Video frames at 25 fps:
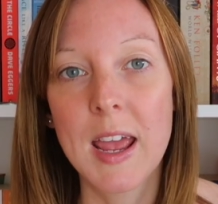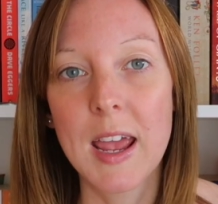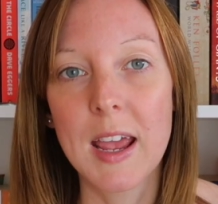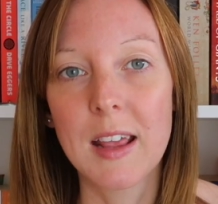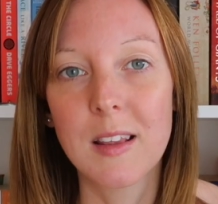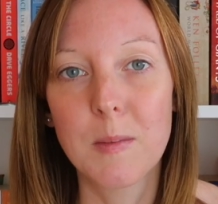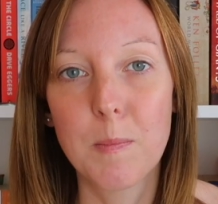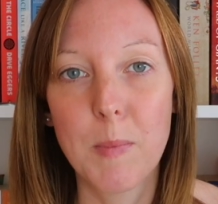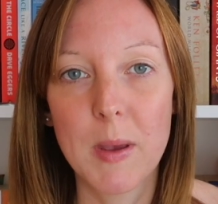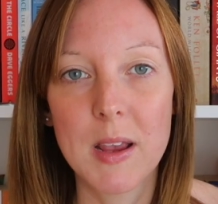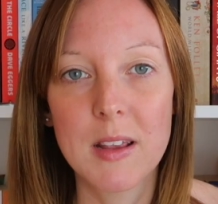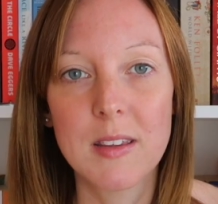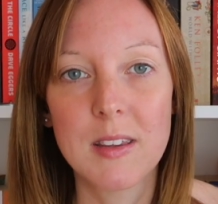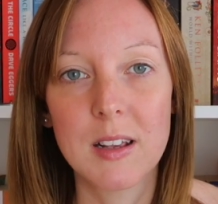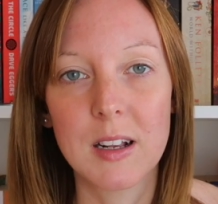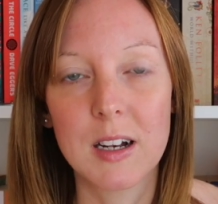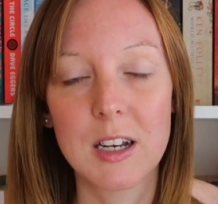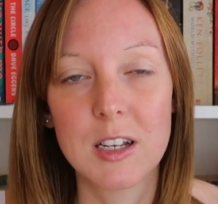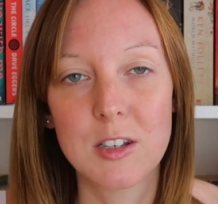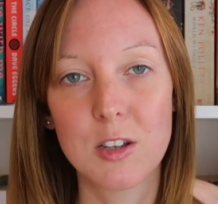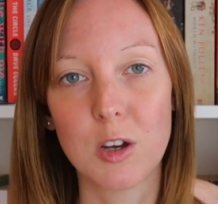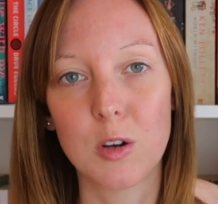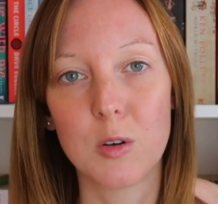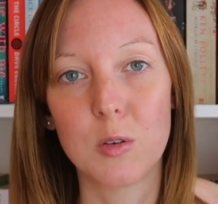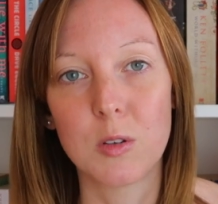It's
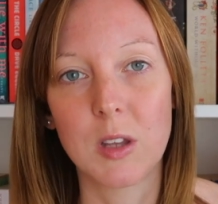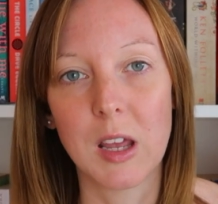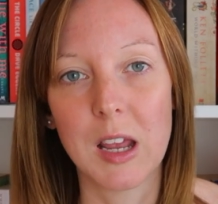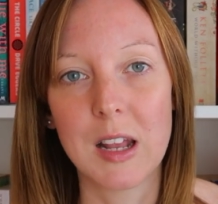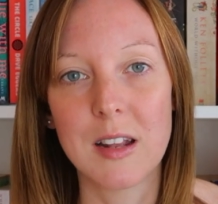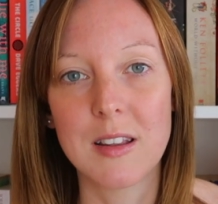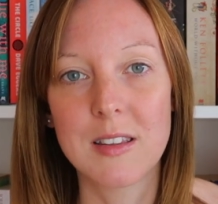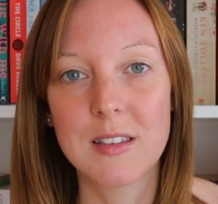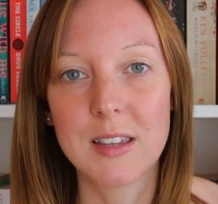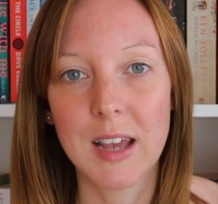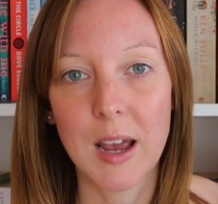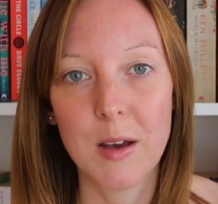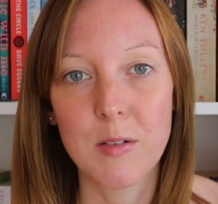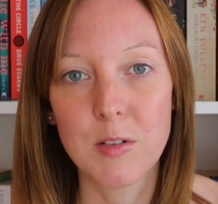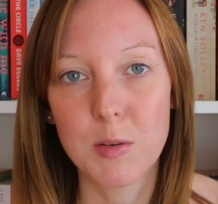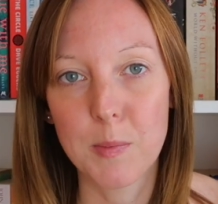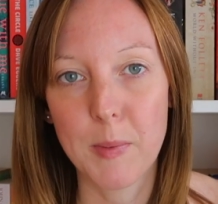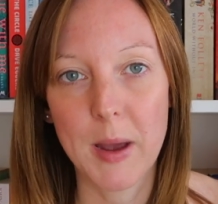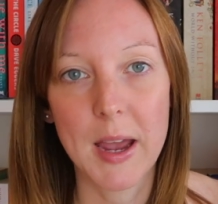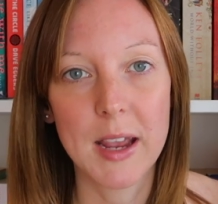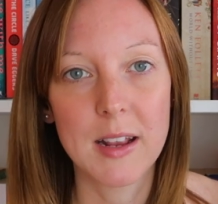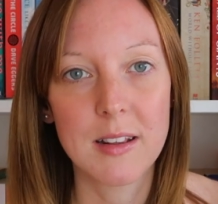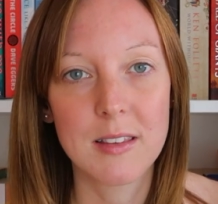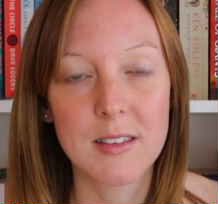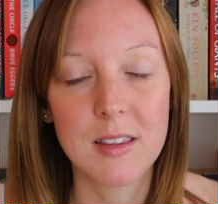basically told in sound
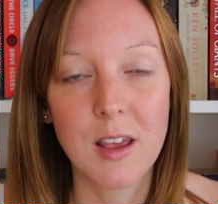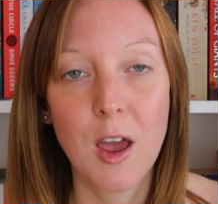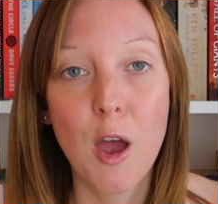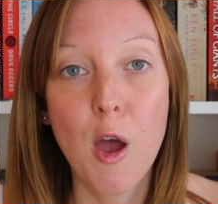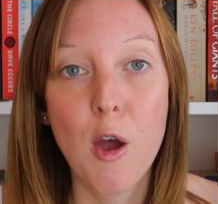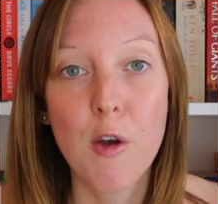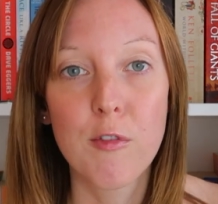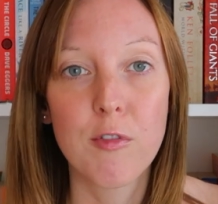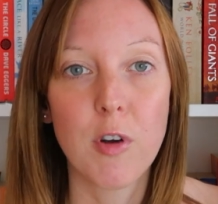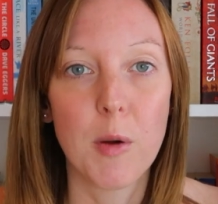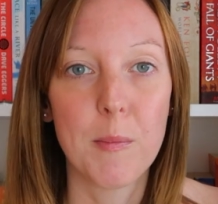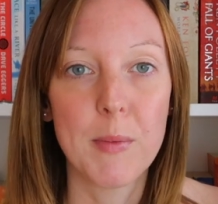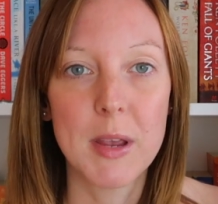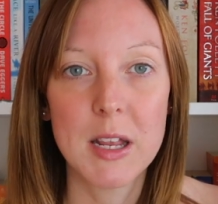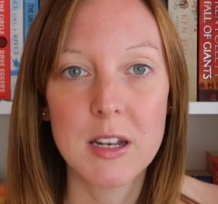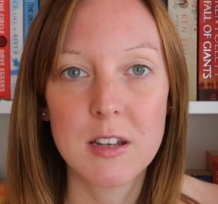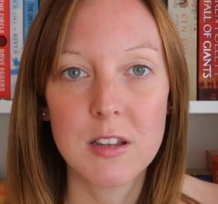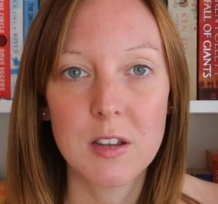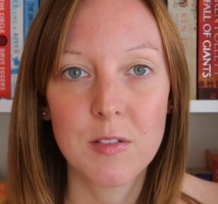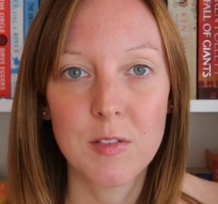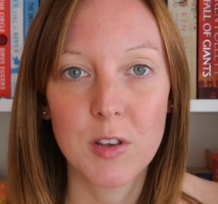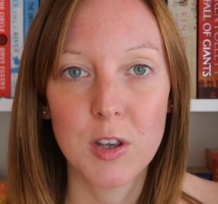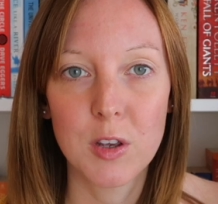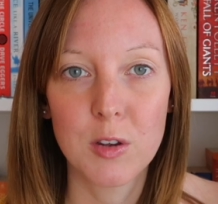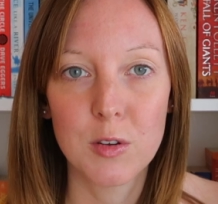bites from
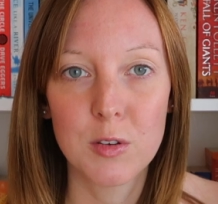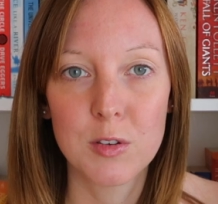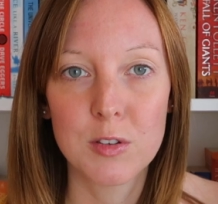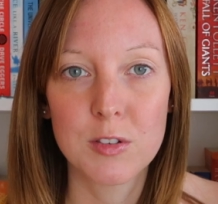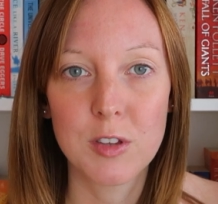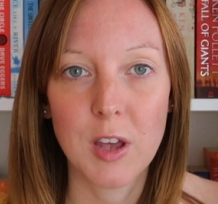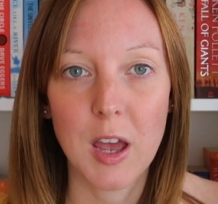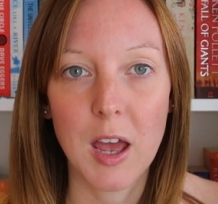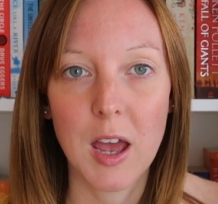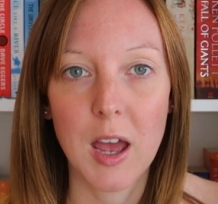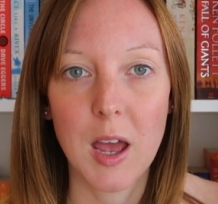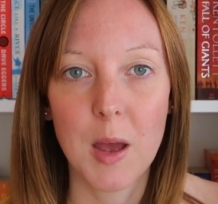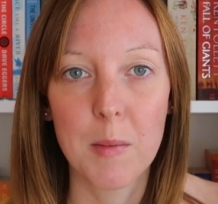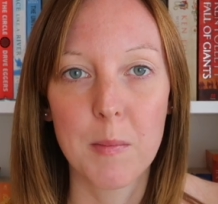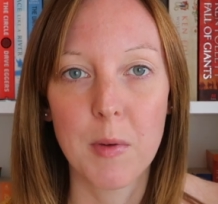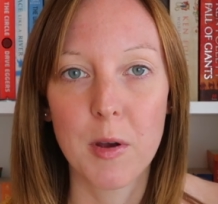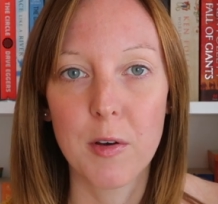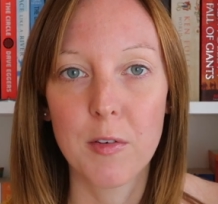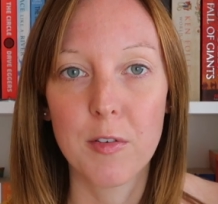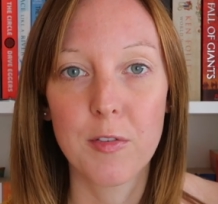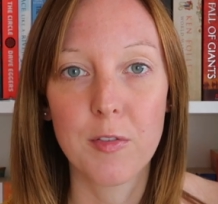interviews, um,